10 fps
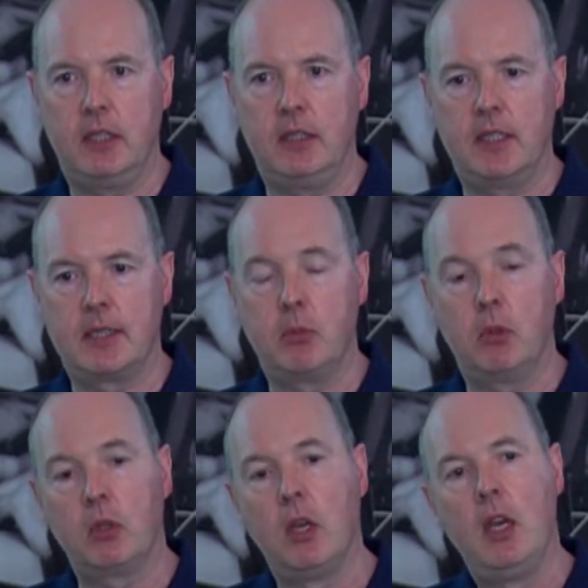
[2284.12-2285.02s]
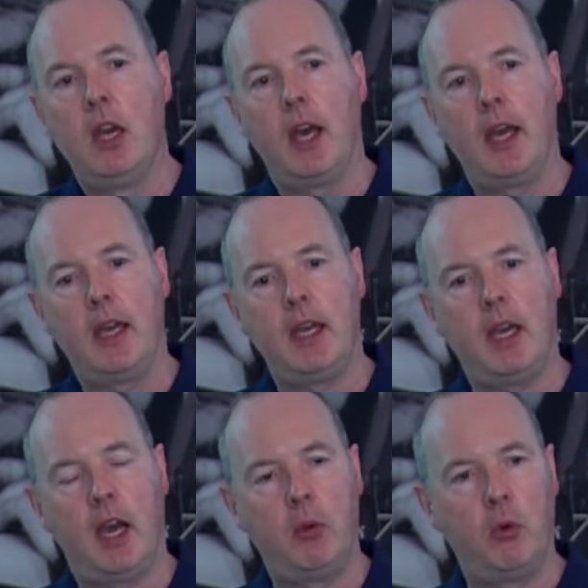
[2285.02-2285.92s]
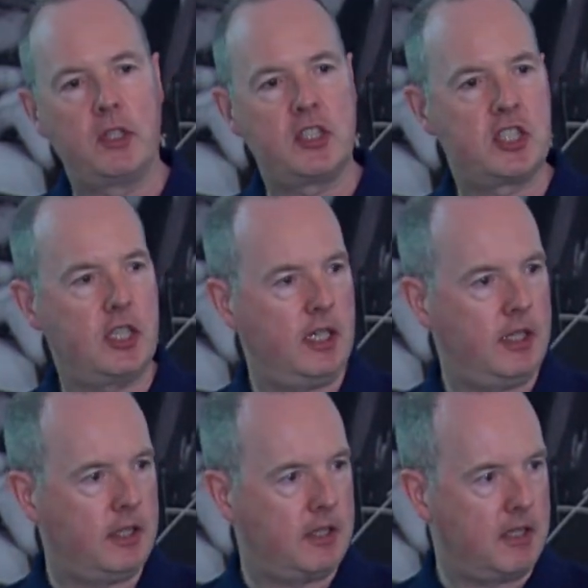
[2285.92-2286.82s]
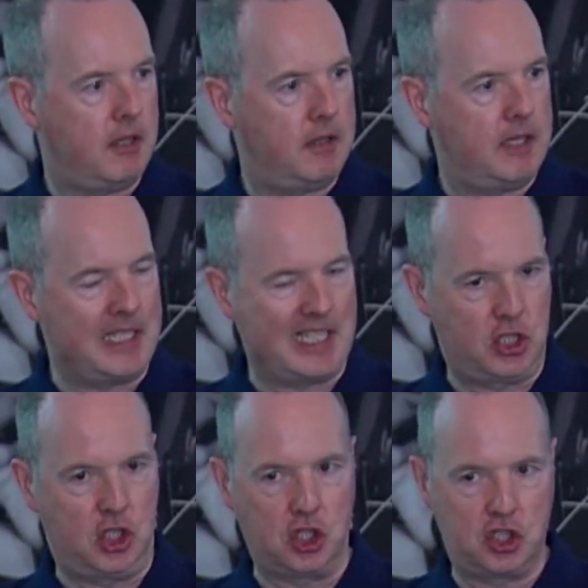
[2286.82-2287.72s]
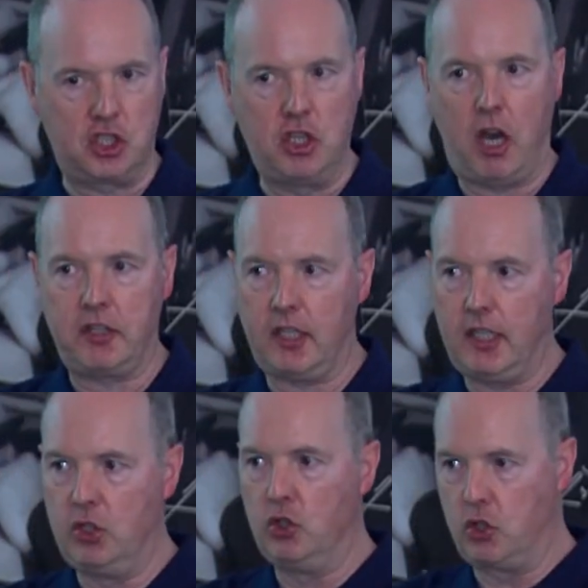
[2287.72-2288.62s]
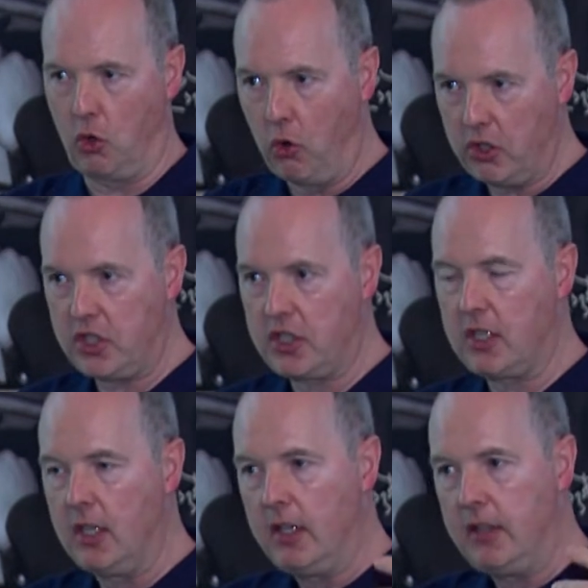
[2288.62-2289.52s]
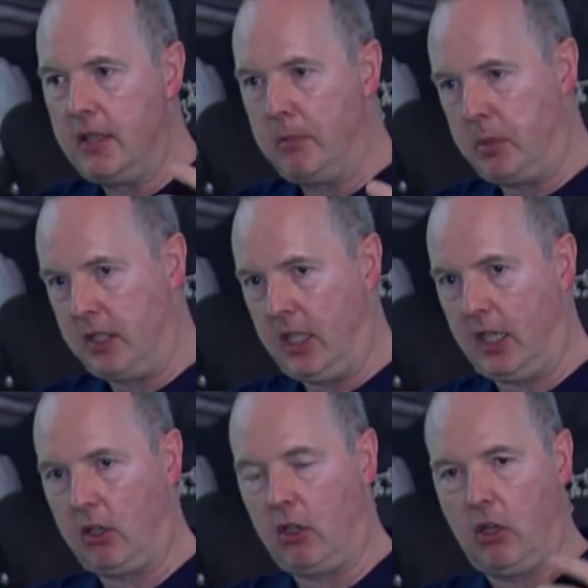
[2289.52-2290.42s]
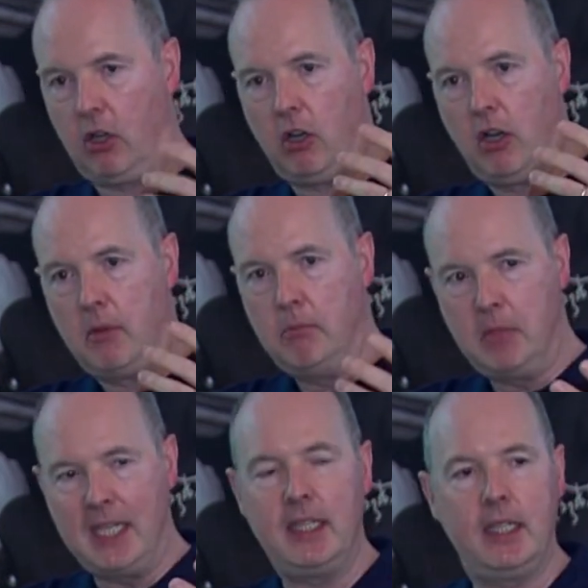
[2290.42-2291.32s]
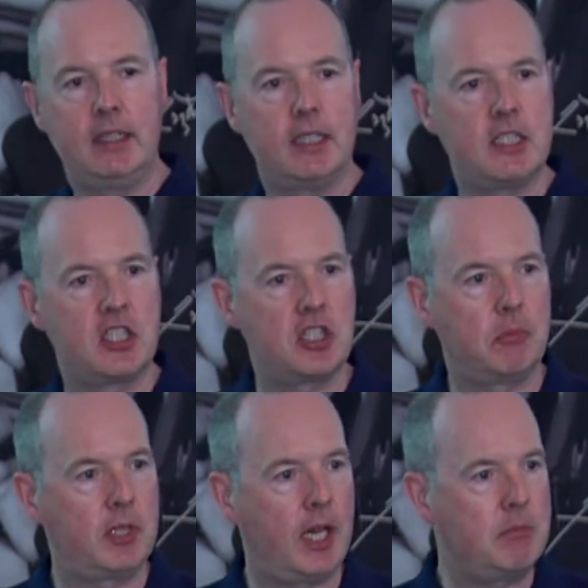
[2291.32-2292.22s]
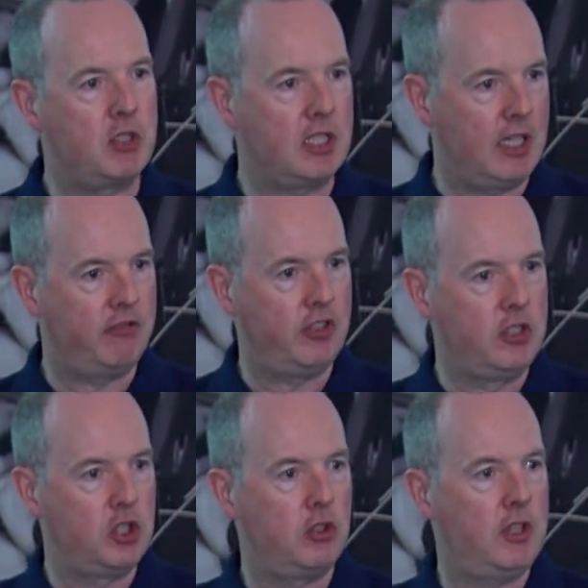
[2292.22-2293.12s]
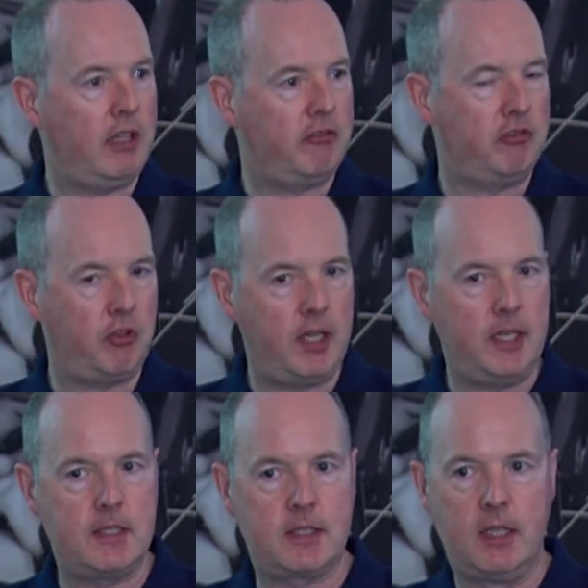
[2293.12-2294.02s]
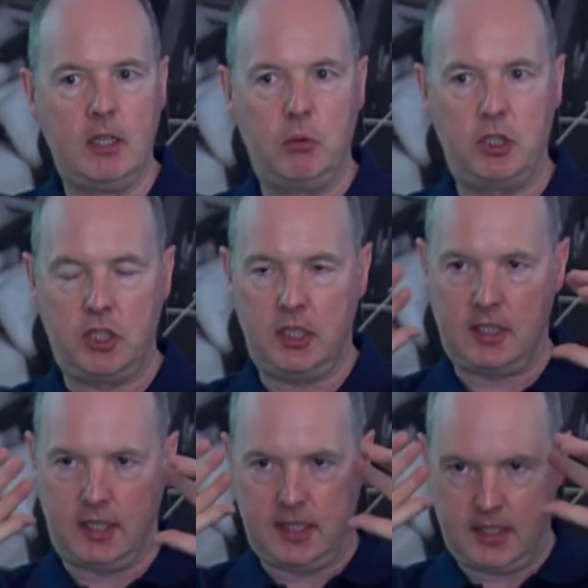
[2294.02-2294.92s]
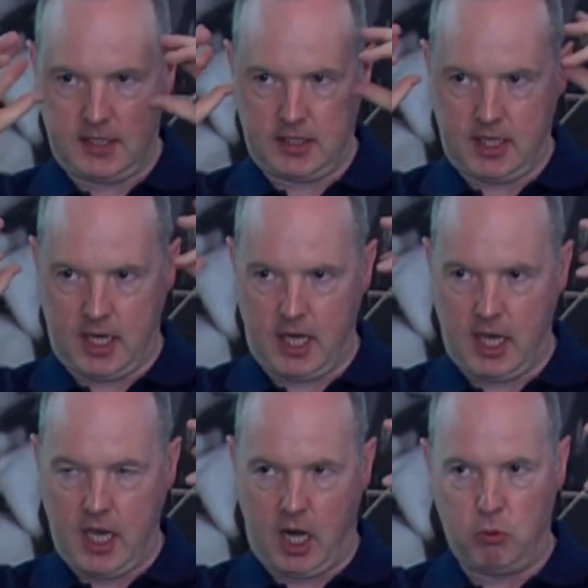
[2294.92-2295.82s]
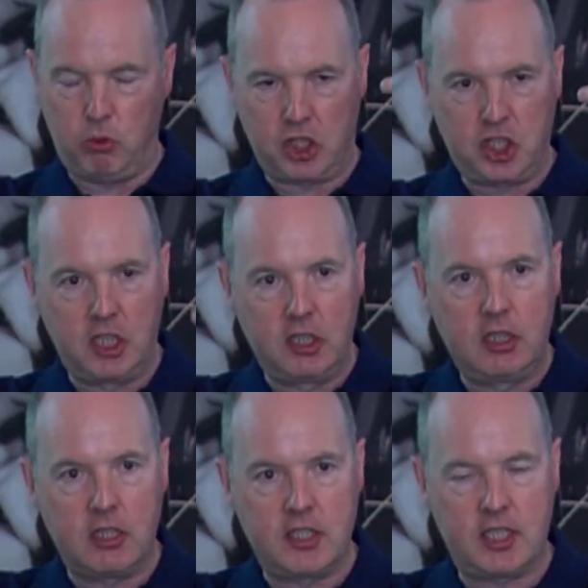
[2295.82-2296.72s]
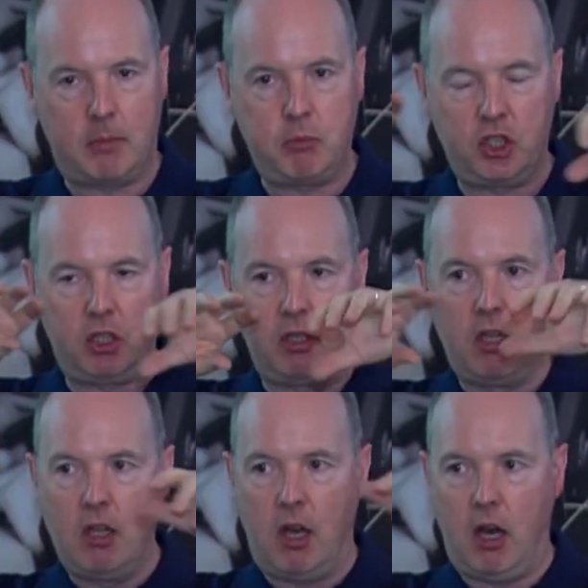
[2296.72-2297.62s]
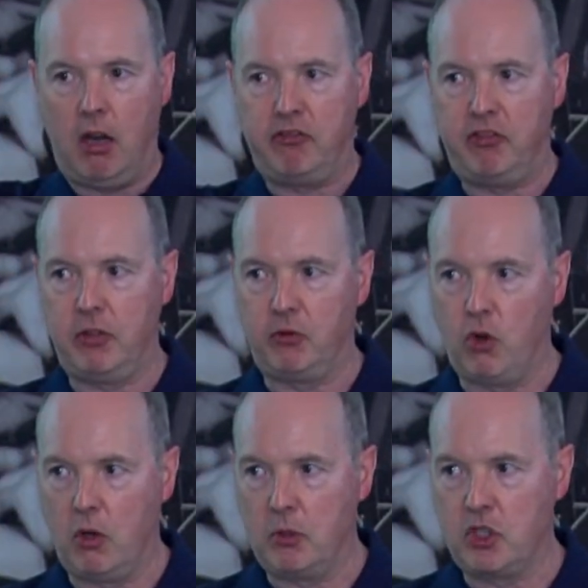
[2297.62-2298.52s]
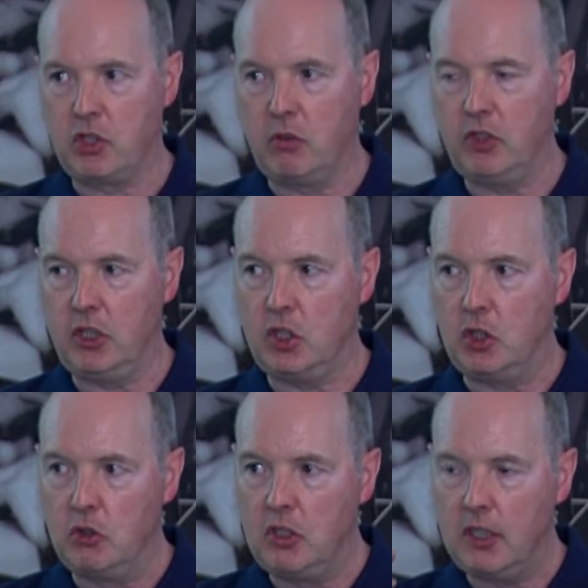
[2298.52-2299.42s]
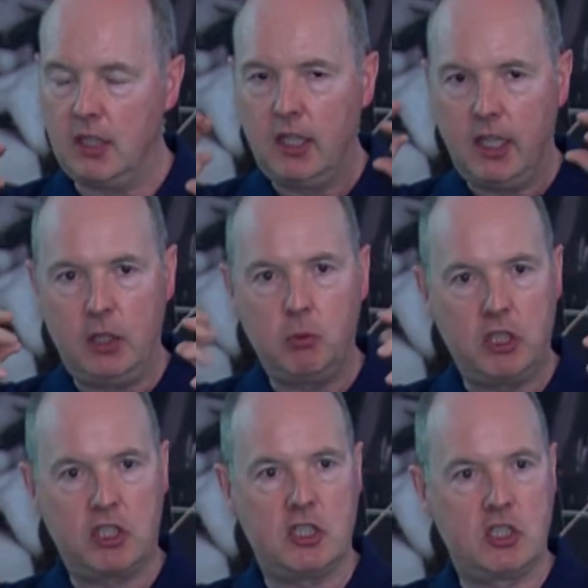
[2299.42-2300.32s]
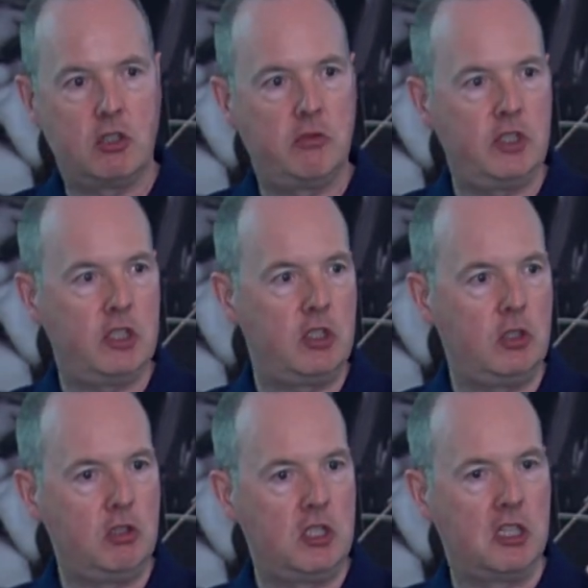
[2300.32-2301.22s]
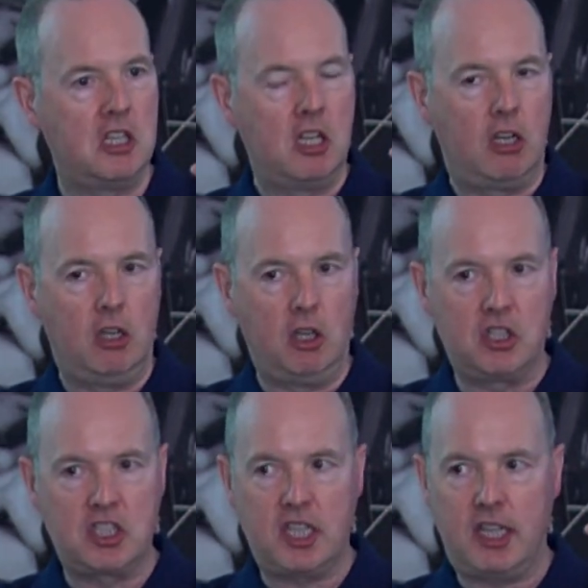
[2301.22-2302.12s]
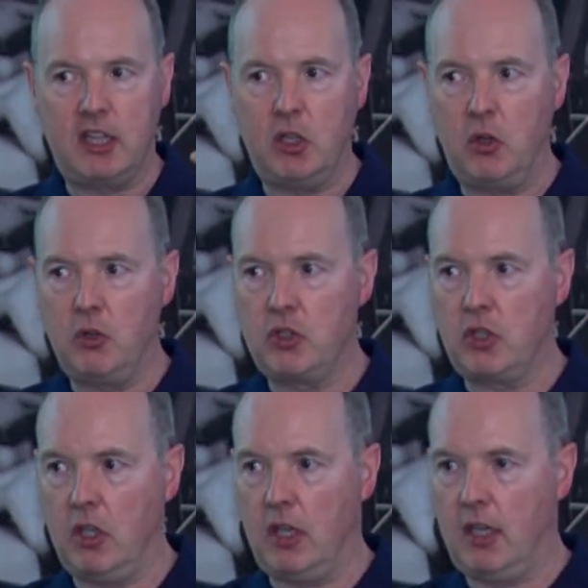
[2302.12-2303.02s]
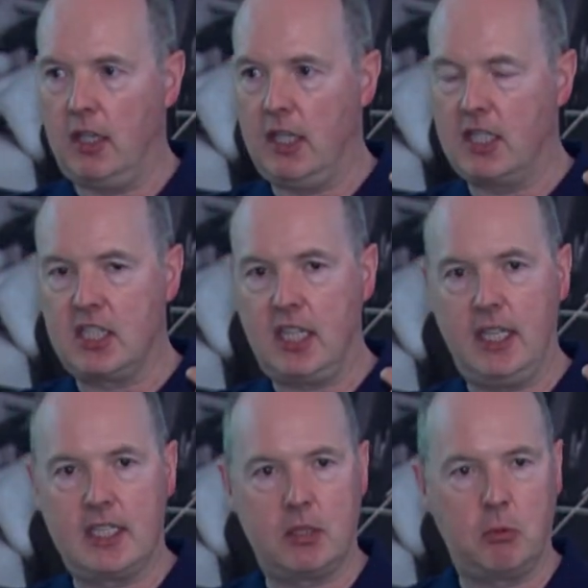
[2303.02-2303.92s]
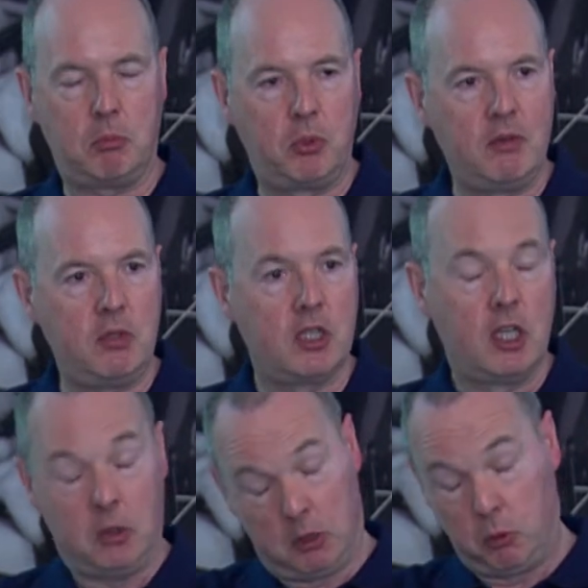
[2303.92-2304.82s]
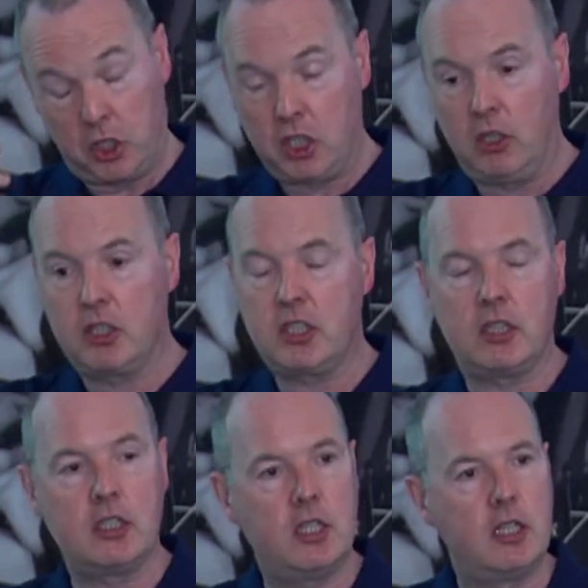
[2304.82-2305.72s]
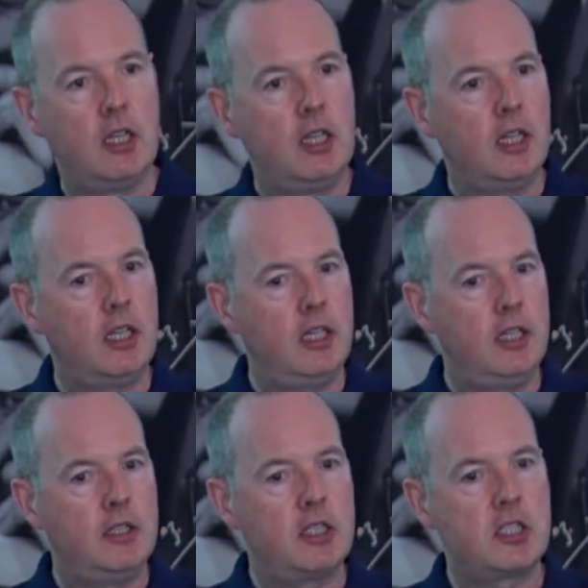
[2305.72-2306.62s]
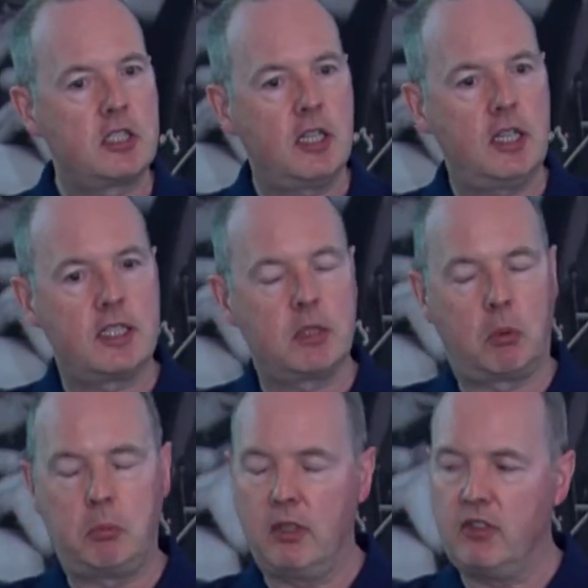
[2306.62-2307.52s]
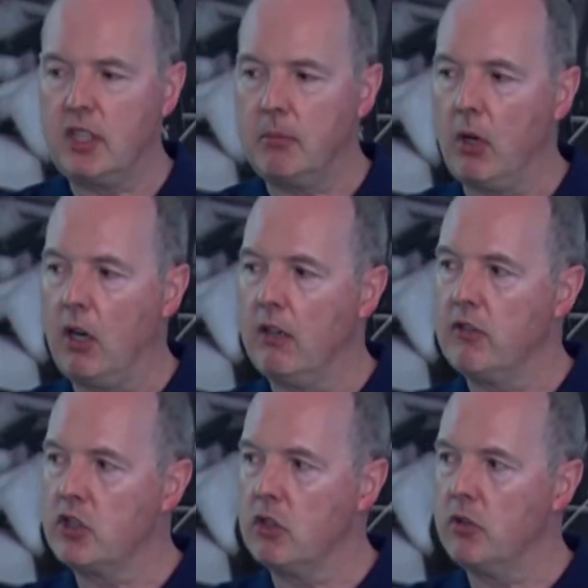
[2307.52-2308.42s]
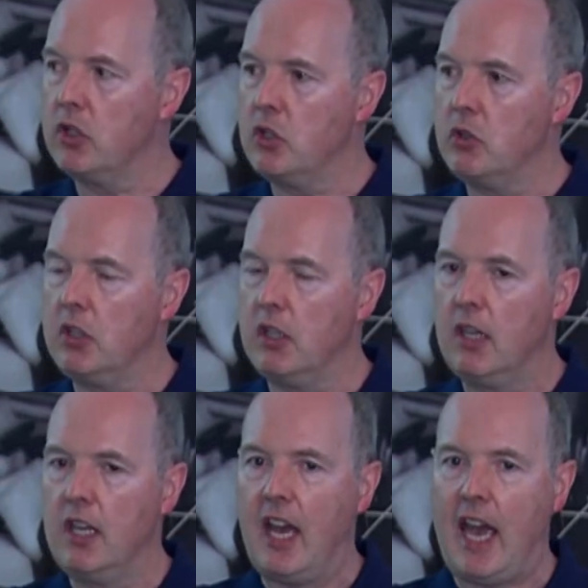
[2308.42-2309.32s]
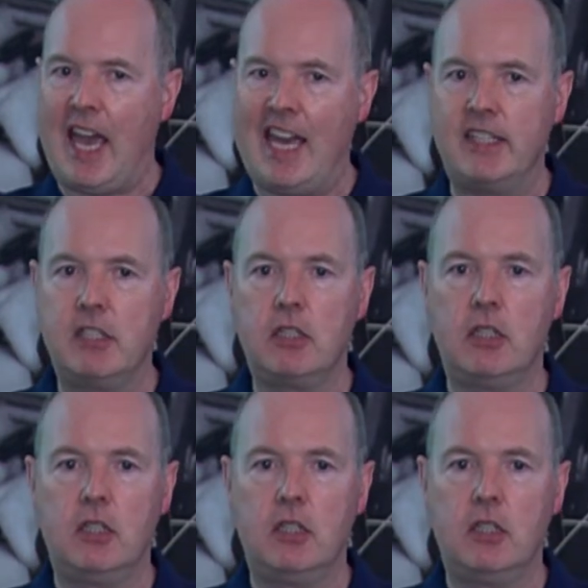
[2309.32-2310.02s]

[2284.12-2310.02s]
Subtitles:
in this book. I want to say that this does not endorse the particular meaning that is sometimes given to that phrase, which is that this is a Russian conception of the former Soviet Union, in which the Soviet Union looks at those states that were Russia looks at the states that were previously part of the Soviet Union and